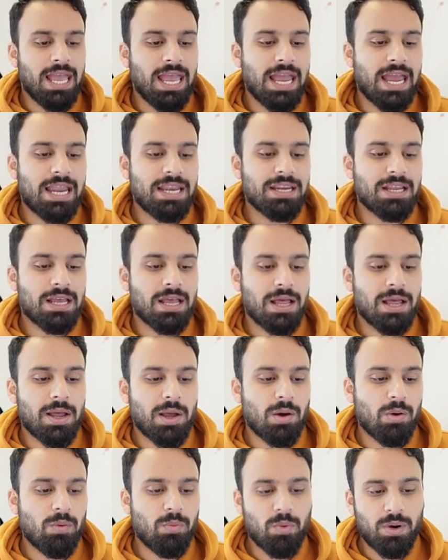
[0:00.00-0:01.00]
And
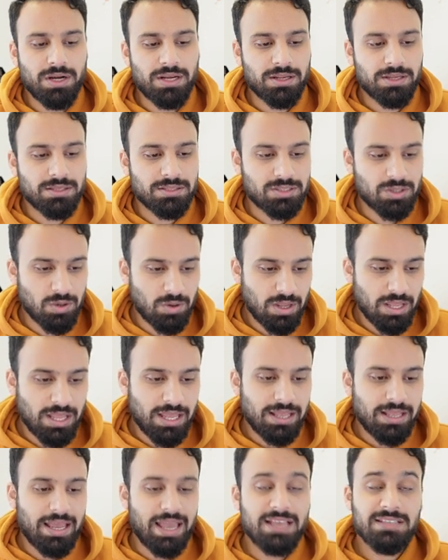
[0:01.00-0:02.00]
uh, what so
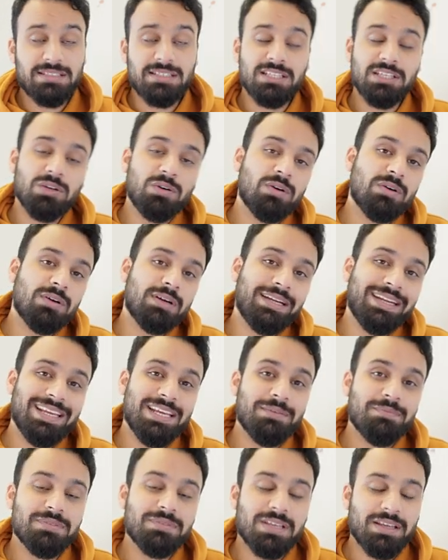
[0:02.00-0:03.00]
SEO
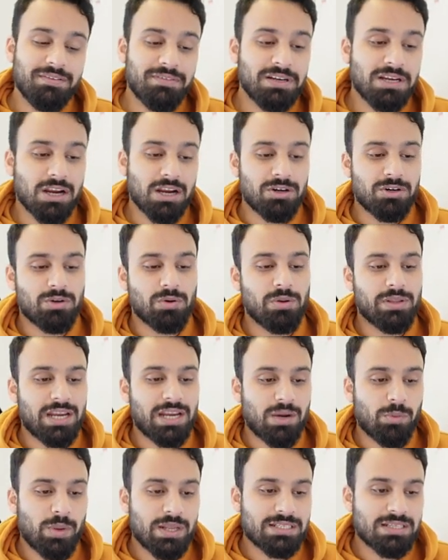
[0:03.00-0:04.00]
teams even control
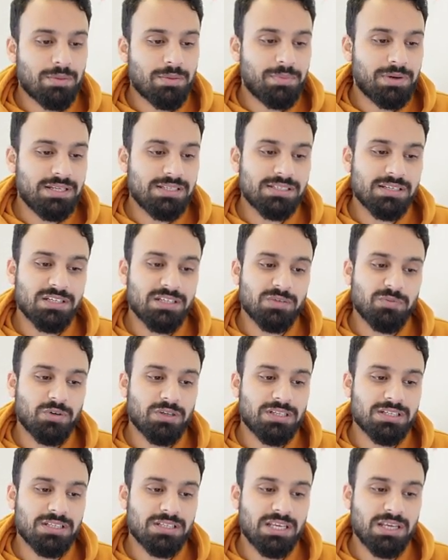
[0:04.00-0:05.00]
that when somebody search for
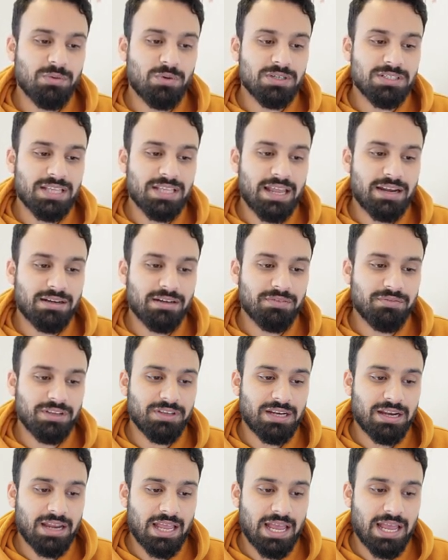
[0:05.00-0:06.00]
this keyword Senator We
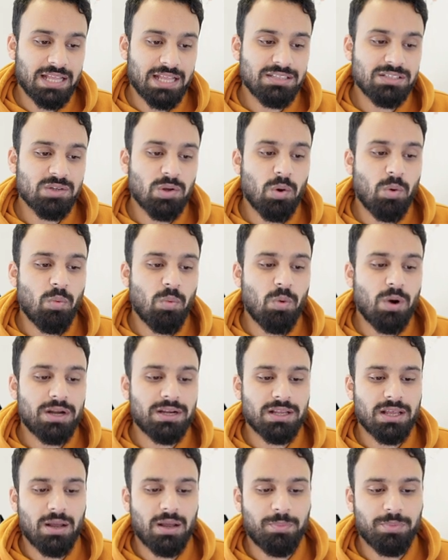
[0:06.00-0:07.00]
Run Ads,
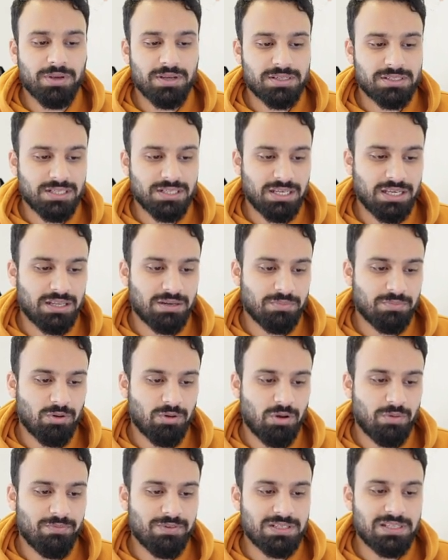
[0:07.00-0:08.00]
what appears here?
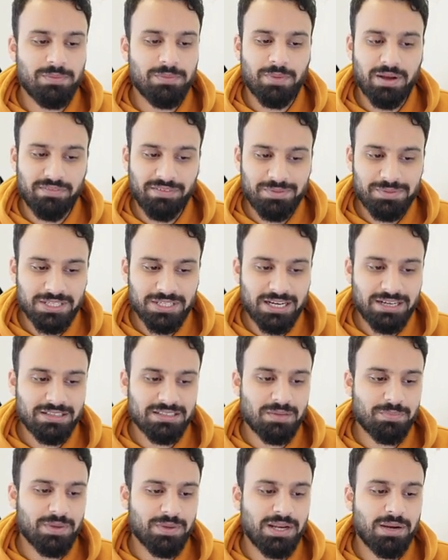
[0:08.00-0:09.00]
Obviously, my website is
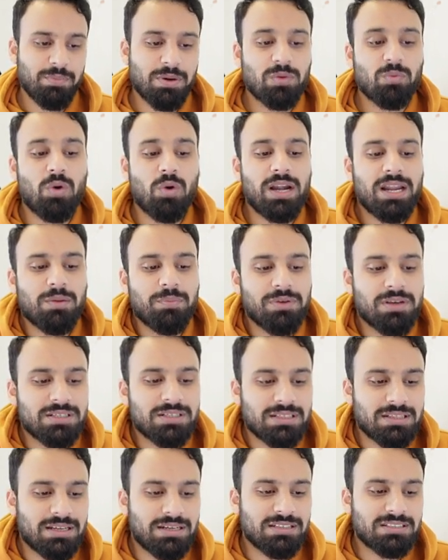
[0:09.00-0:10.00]
appearing, but what appears
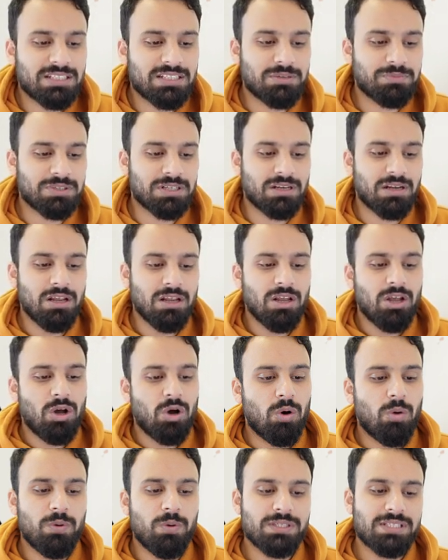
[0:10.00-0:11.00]
in the description?
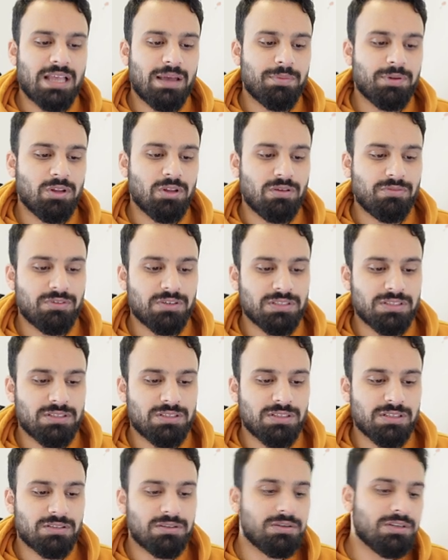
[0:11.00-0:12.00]
Ovais Ahmad offers
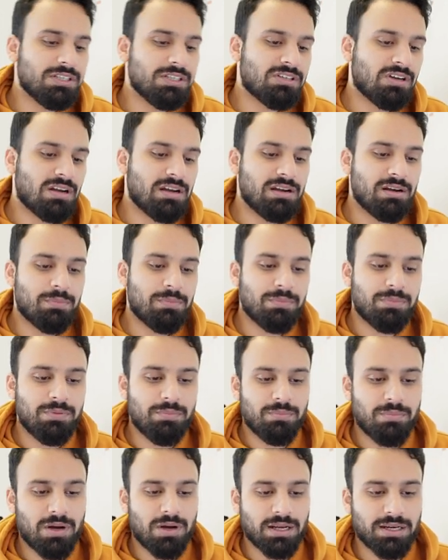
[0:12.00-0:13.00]
di- digital
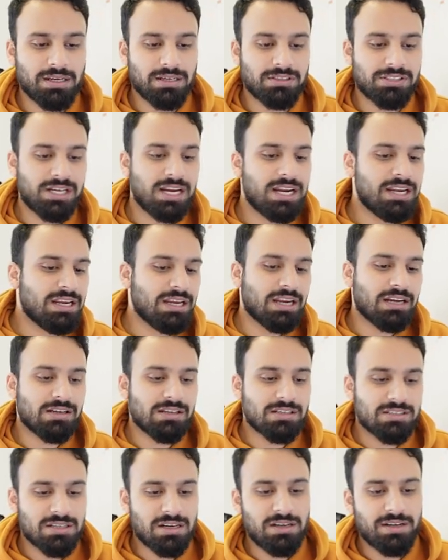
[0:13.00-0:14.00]
marketing training and
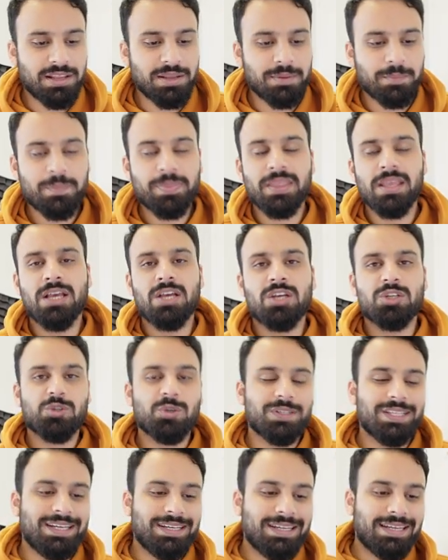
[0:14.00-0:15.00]
consulting.
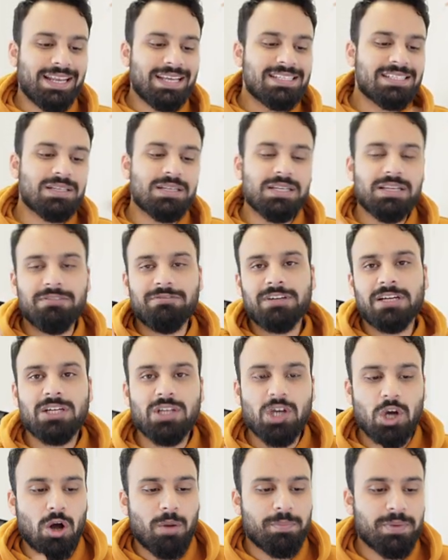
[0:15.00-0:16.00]
So they test different
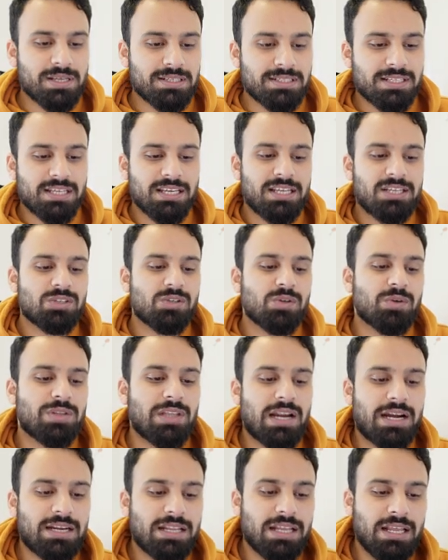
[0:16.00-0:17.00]
copies here so
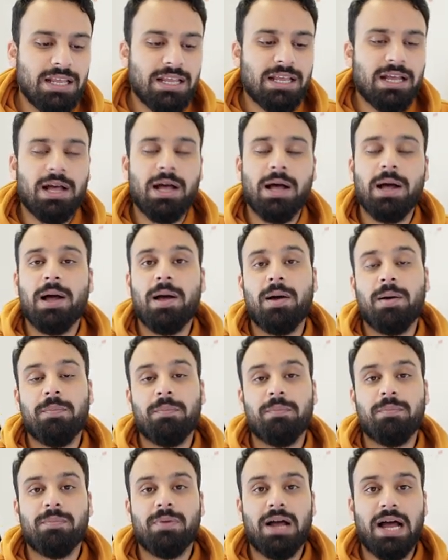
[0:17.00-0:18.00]
that
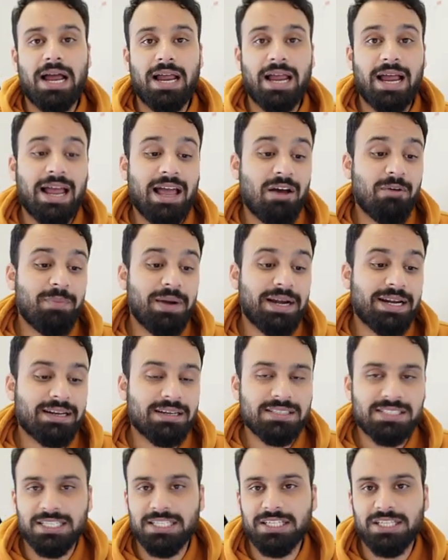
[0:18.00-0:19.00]
um, I have better
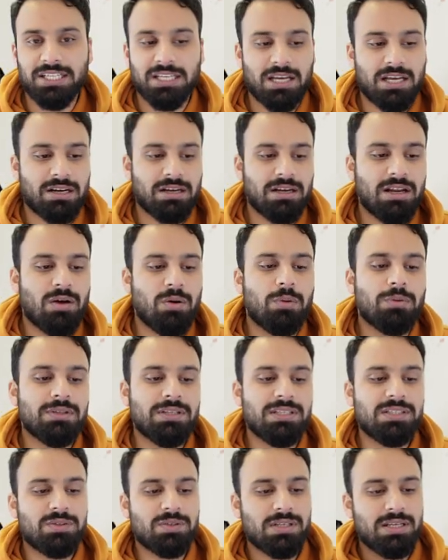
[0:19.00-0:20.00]
CTR. Now,
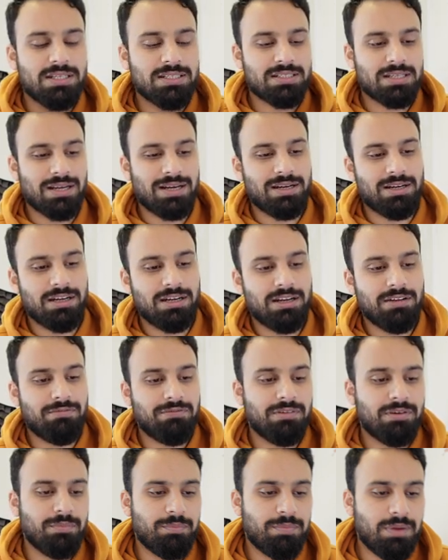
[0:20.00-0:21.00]
this is a
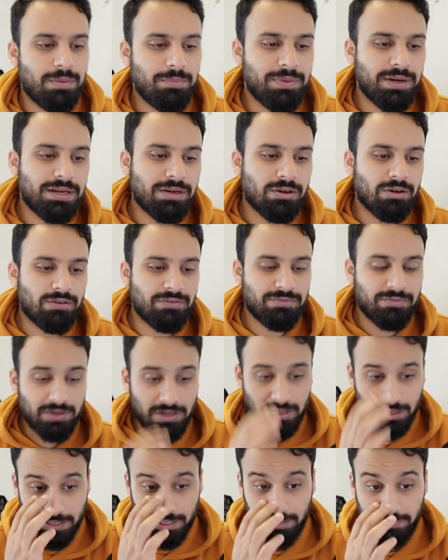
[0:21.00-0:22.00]
different a bit of
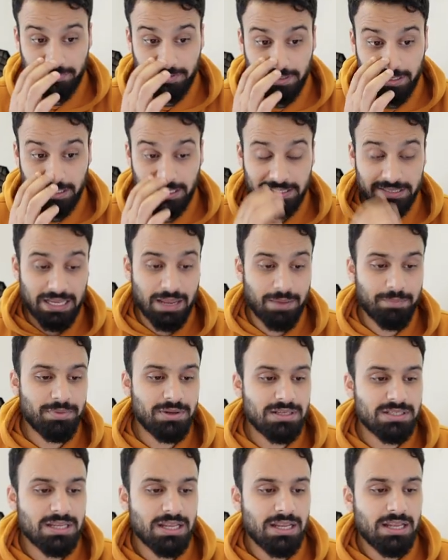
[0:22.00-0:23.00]
uh, different
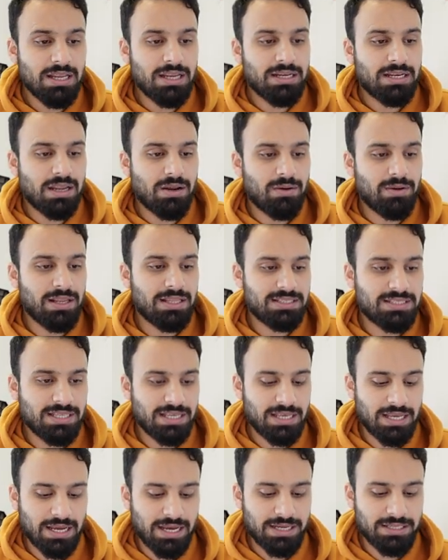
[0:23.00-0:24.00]
examples. Now, let's
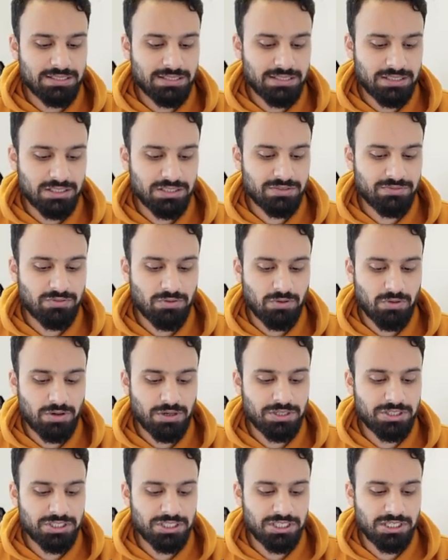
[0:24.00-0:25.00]
say I search
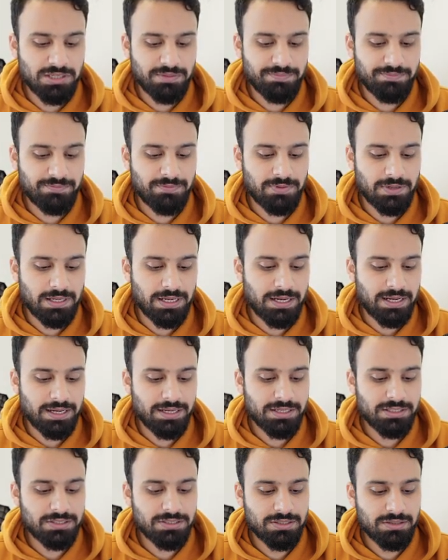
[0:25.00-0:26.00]
for cheap
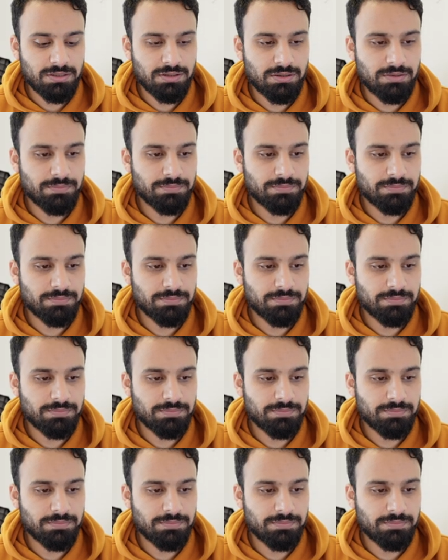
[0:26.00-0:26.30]
flights